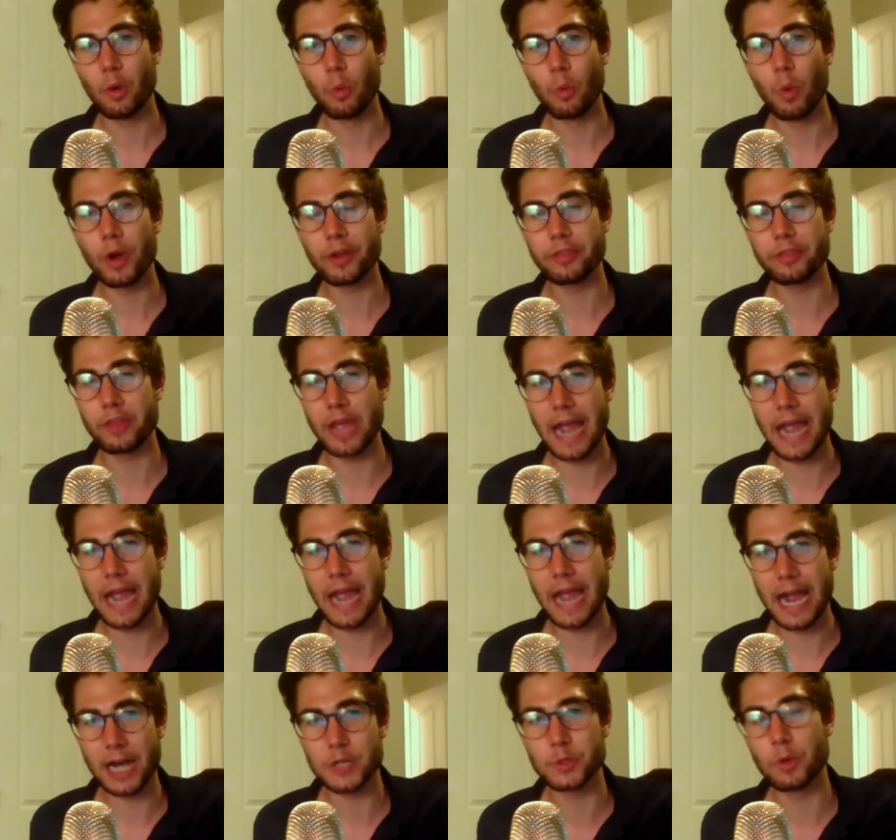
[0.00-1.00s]
what are the
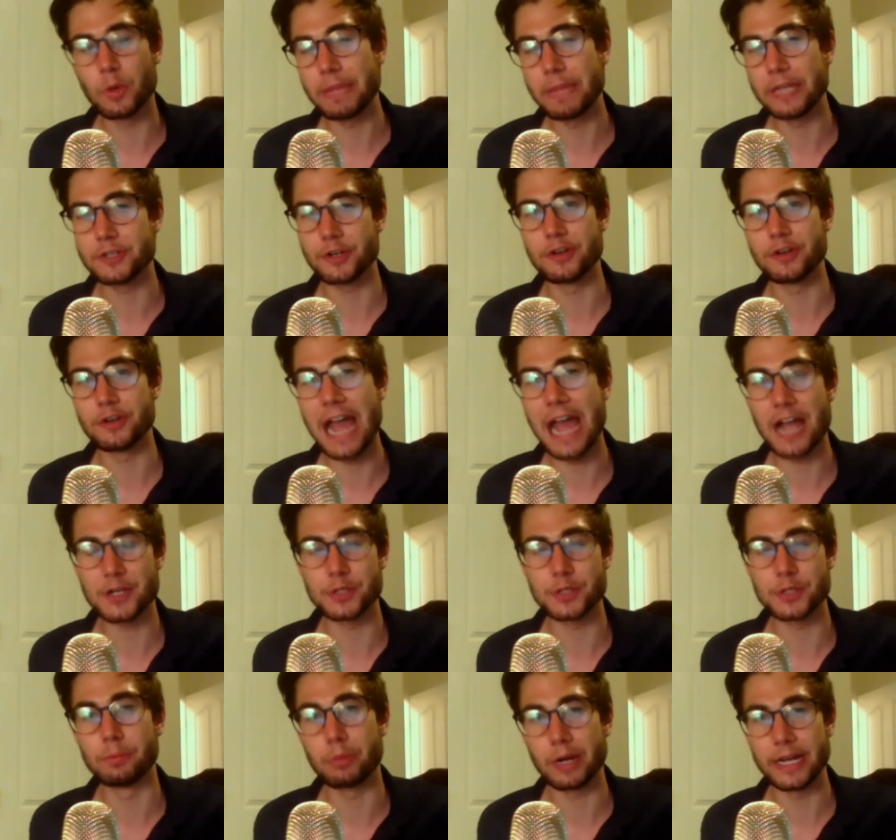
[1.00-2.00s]
actual major
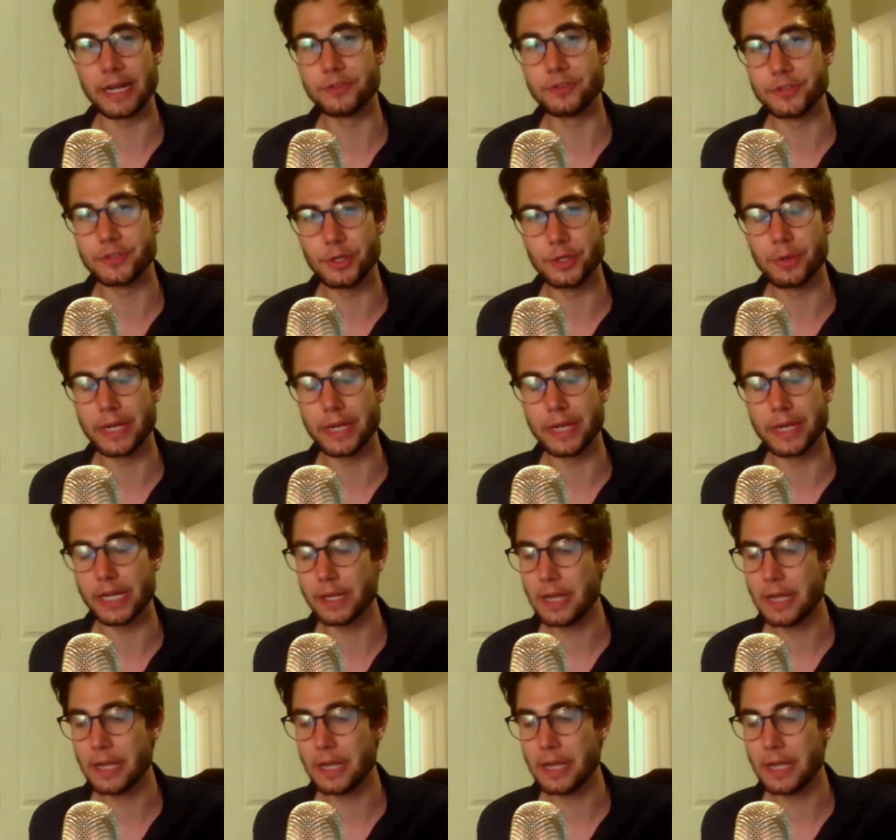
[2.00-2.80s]
national brands doing.